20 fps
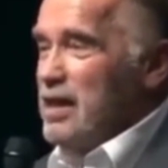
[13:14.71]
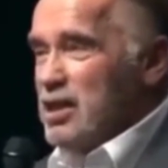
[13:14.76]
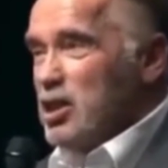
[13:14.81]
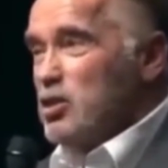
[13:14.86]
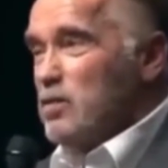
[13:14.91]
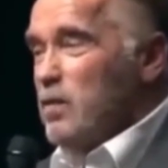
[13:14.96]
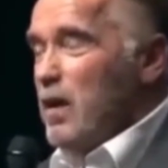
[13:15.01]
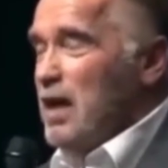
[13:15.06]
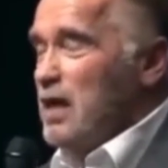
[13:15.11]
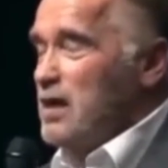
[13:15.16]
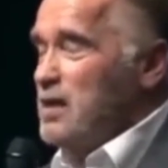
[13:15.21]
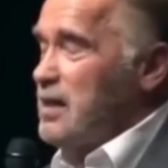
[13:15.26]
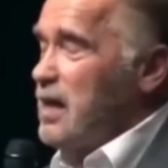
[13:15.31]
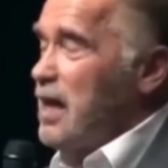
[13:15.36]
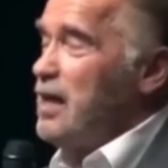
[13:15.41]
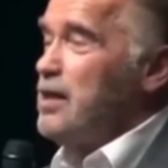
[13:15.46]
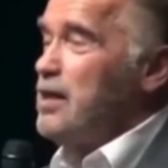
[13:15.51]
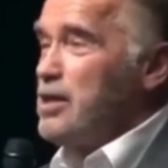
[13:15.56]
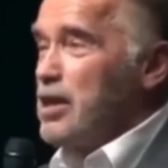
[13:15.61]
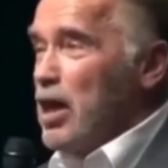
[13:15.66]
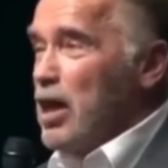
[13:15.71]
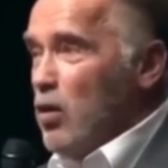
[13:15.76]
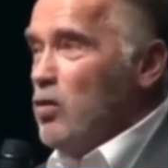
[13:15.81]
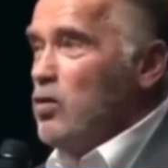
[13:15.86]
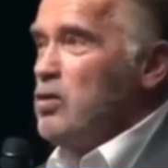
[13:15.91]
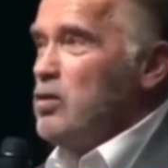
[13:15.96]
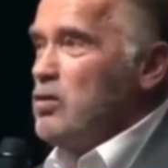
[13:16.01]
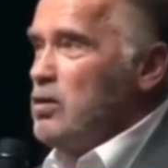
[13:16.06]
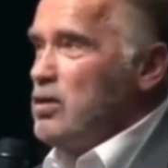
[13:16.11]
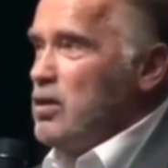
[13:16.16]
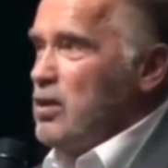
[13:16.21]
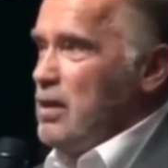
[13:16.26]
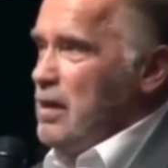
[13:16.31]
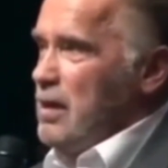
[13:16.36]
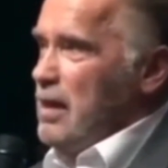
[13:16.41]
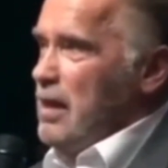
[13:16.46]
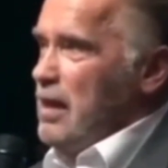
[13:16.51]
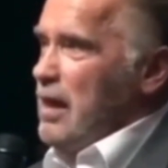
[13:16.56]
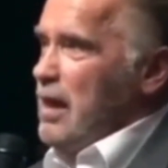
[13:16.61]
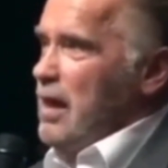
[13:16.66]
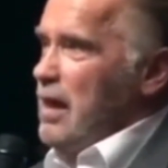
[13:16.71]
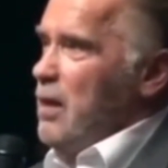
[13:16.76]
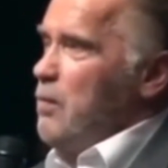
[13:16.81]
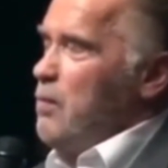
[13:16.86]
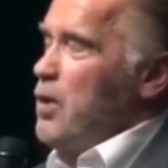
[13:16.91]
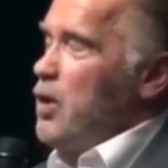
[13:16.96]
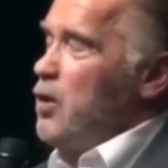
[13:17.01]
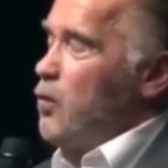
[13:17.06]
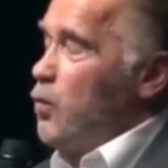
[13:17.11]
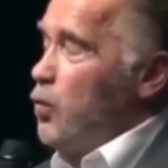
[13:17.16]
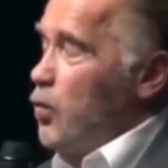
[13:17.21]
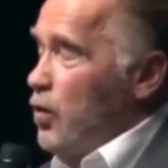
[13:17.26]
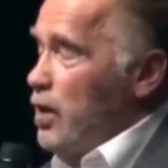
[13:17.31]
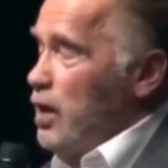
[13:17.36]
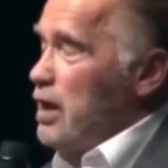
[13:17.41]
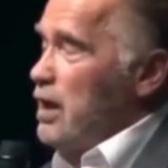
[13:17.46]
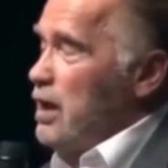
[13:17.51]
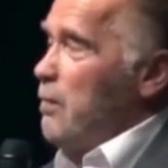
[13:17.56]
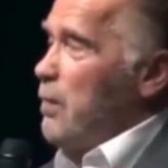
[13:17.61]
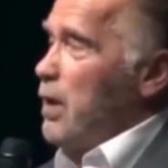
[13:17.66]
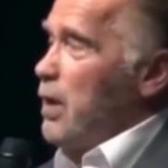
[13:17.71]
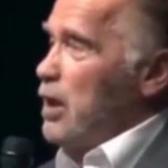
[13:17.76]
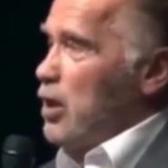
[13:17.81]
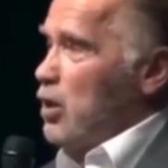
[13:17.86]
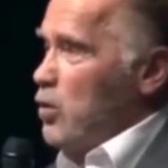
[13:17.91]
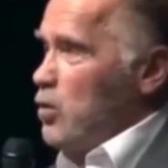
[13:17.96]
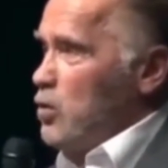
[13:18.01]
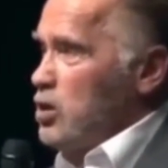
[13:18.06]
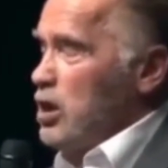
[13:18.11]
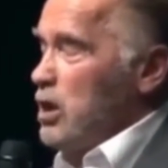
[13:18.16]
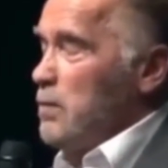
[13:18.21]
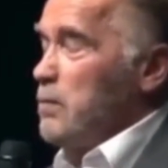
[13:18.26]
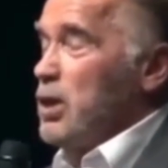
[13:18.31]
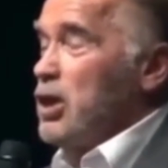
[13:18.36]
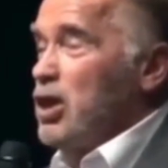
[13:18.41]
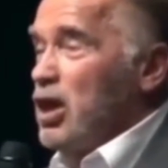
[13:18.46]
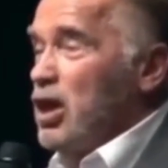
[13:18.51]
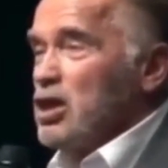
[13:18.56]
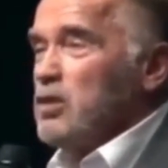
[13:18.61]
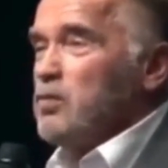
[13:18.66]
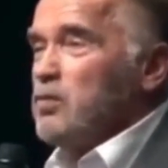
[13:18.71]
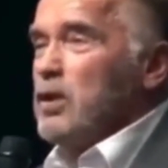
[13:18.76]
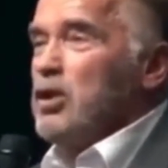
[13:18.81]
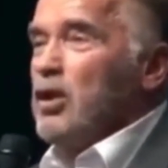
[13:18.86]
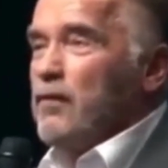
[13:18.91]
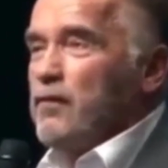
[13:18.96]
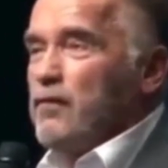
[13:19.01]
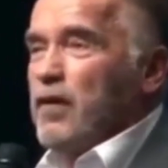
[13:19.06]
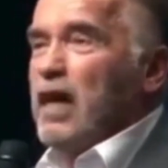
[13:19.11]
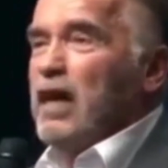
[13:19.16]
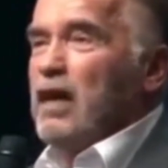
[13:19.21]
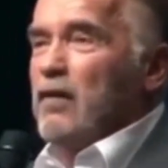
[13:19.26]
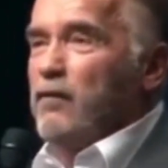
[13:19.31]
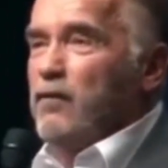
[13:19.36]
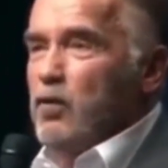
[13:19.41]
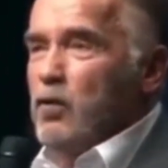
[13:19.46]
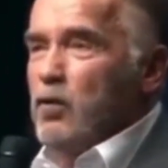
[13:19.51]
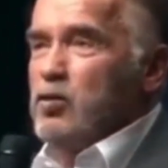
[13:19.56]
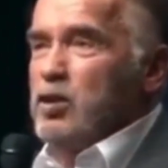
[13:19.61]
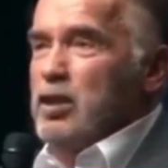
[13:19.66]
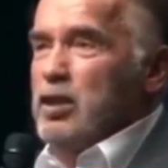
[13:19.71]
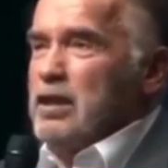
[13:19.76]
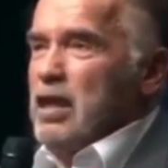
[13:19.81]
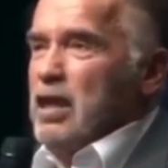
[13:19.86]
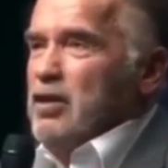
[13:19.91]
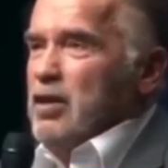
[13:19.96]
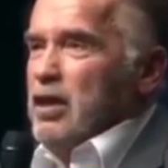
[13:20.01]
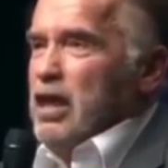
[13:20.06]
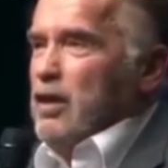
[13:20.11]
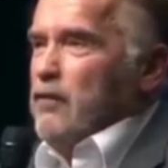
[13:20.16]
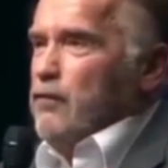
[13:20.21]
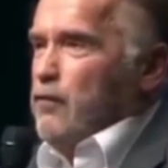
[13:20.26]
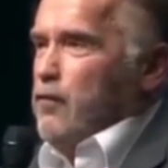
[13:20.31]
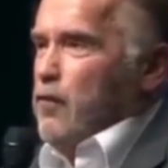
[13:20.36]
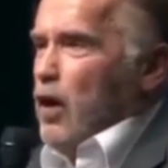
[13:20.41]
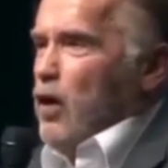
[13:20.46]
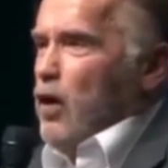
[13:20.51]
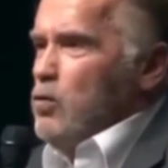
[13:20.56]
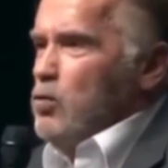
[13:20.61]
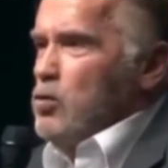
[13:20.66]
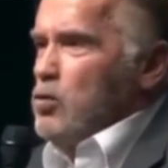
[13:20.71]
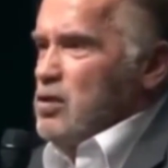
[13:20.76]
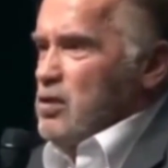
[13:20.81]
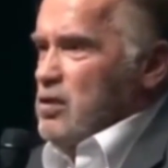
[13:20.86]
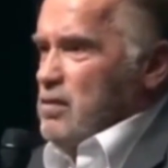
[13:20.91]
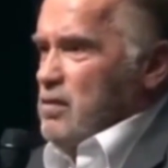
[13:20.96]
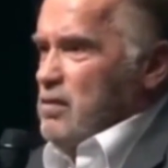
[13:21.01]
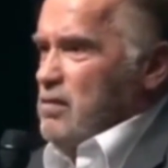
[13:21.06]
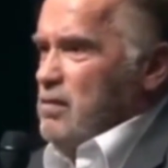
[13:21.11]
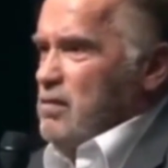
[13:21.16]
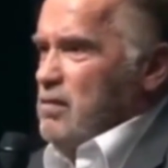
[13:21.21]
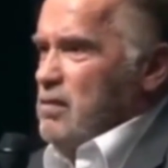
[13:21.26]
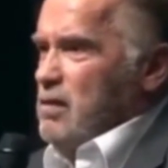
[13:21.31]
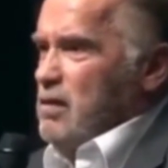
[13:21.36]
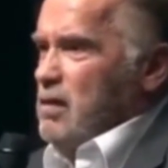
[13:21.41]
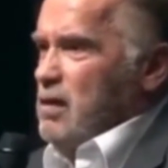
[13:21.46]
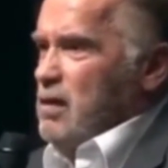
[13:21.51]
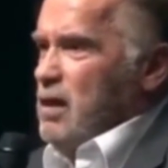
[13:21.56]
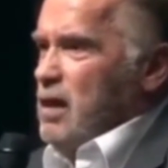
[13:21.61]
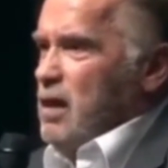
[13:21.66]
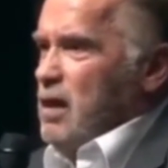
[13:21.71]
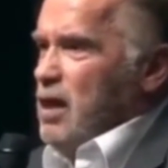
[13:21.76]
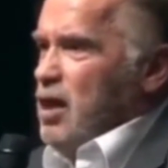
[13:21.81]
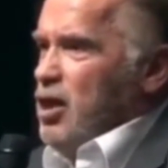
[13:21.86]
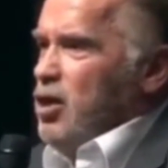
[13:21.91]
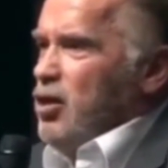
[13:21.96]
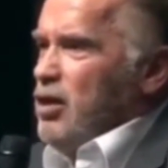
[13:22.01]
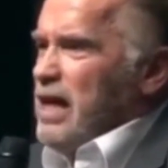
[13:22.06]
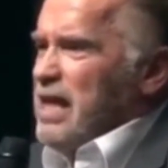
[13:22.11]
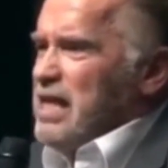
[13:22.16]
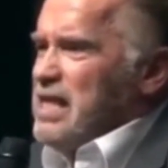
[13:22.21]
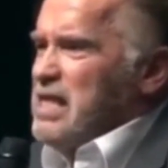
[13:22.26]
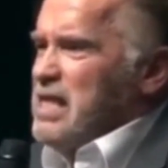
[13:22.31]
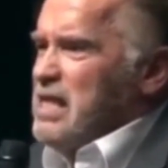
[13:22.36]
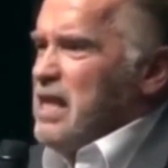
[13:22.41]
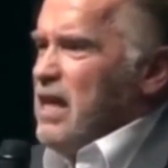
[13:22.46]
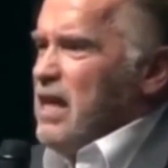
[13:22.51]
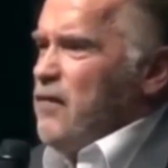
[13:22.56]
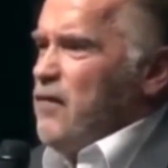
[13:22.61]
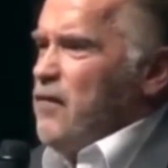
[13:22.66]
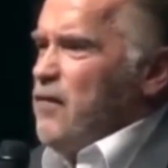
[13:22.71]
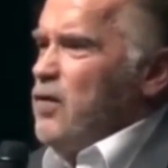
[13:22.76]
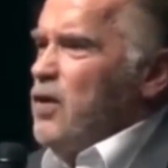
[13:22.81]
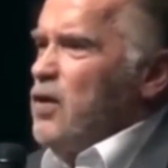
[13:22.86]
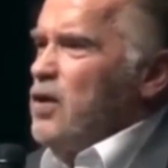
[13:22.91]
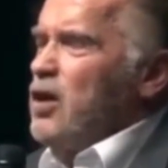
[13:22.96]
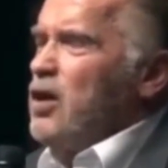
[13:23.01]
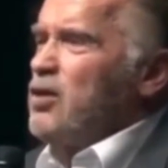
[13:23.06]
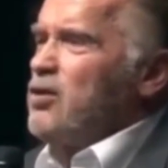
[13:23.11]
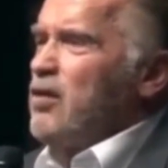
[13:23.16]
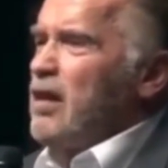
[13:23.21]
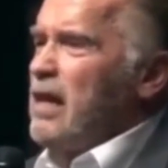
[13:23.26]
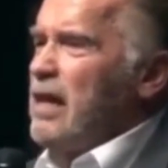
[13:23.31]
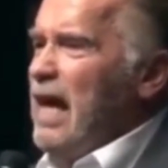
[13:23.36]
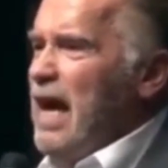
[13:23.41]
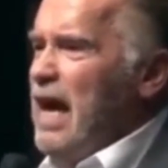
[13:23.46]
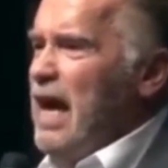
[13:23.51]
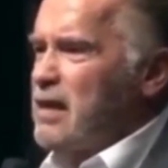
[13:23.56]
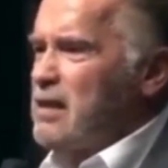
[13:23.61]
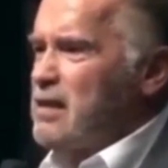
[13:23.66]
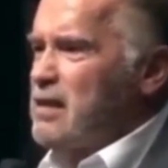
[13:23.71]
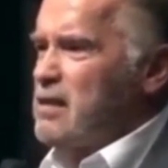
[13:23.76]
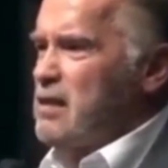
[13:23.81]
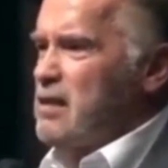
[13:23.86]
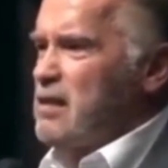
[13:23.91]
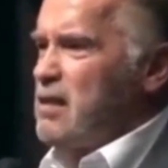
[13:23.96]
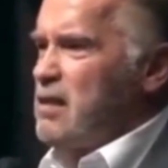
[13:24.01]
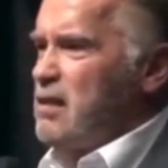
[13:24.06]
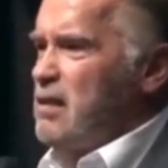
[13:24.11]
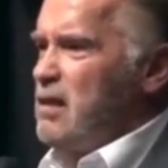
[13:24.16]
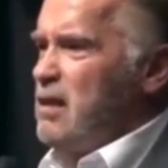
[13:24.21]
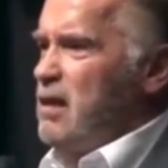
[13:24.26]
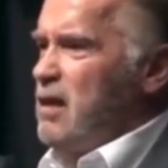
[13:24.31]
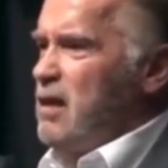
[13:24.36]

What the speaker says: And this is why I say don't be worried about losing, because when you're afraid of losing, then you get frozen. You get stiff. You're not relaxed.